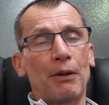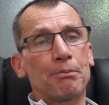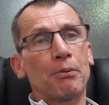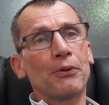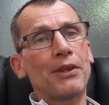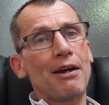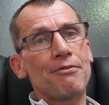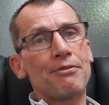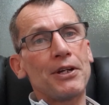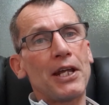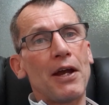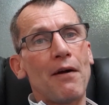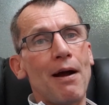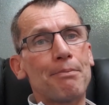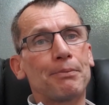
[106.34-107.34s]
put that
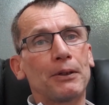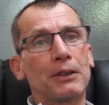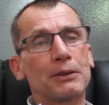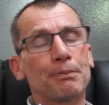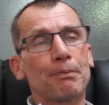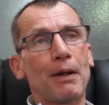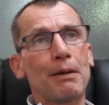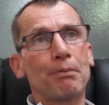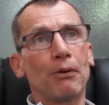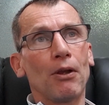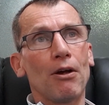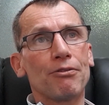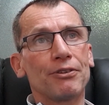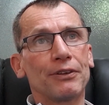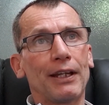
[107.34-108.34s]
video up because people
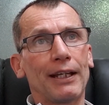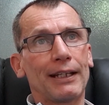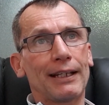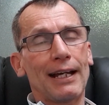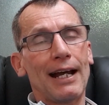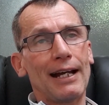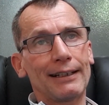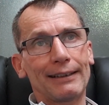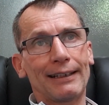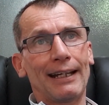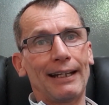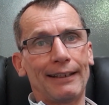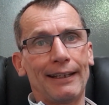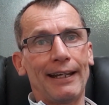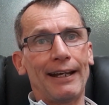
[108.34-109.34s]
often they can't
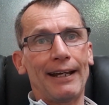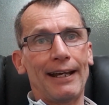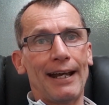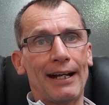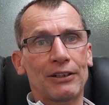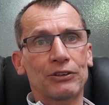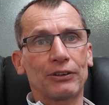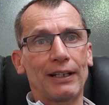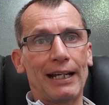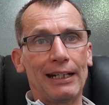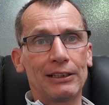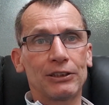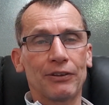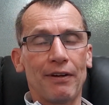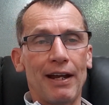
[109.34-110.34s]
get their actual
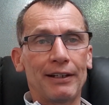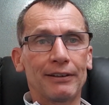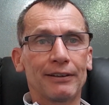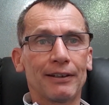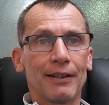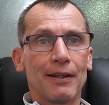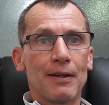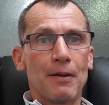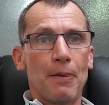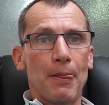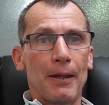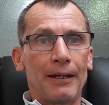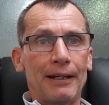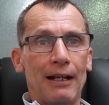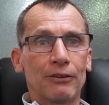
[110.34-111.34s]
heads around
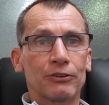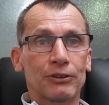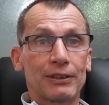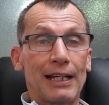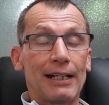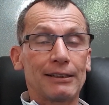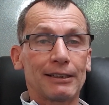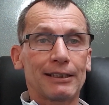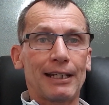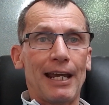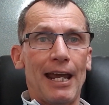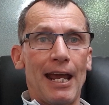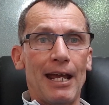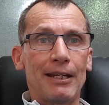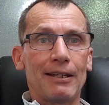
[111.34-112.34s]
an ultrasound
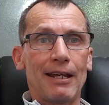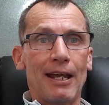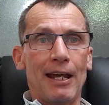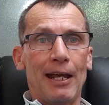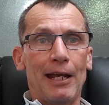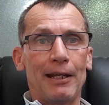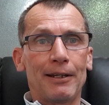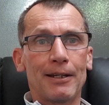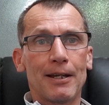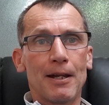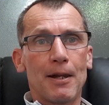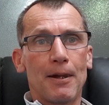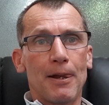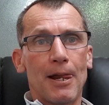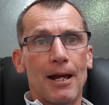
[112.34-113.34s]
scan and
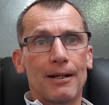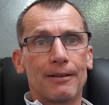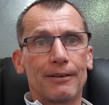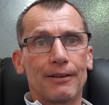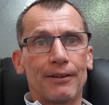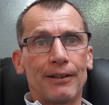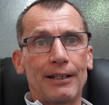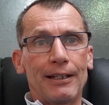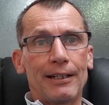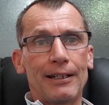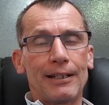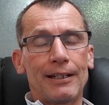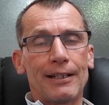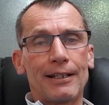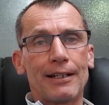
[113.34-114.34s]

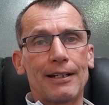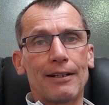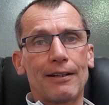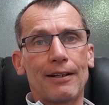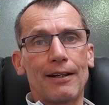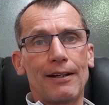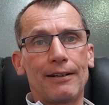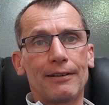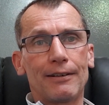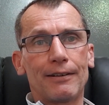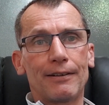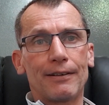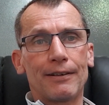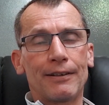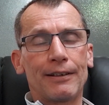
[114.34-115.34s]
the
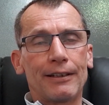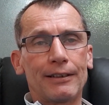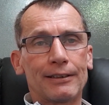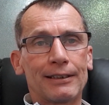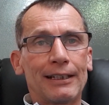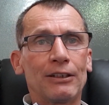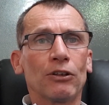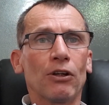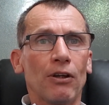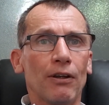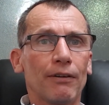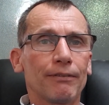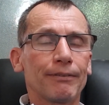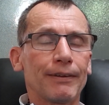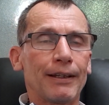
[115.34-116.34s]

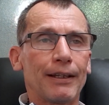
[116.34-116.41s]
signal,